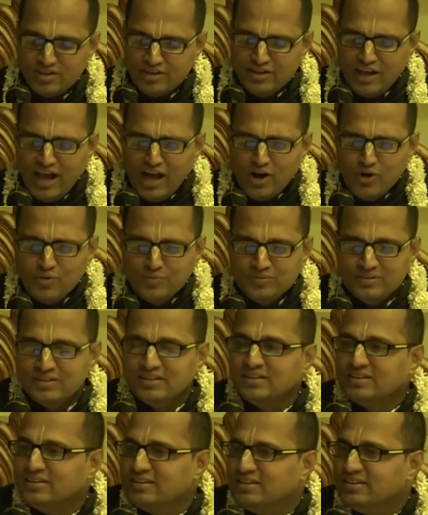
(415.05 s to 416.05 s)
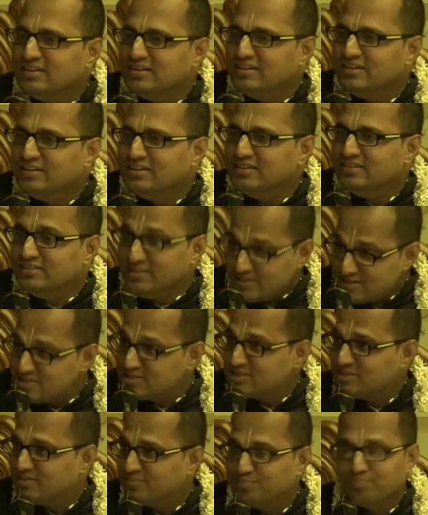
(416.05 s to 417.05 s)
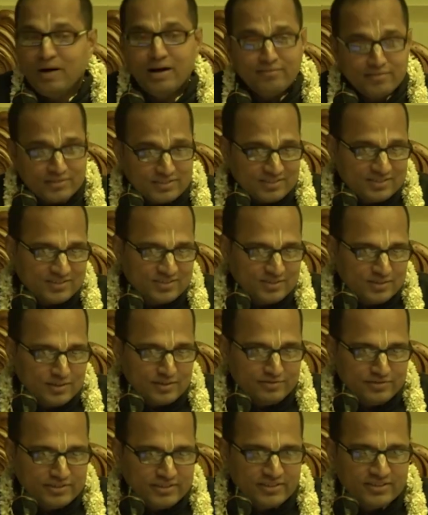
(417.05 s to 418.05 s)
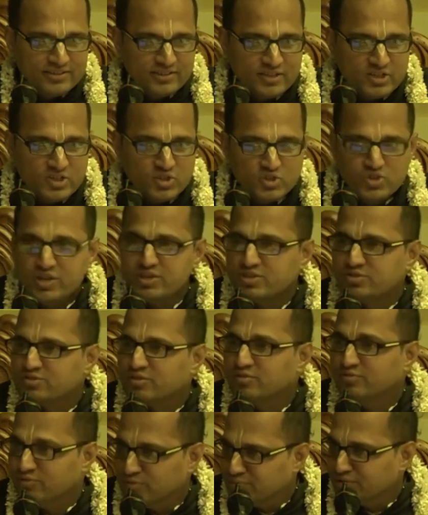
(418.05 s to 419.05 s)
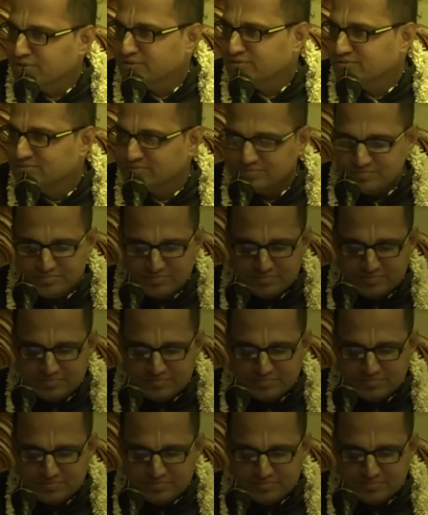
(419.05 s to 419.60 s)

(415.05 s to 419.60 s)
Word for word: Now, this is the power of a chaste woman.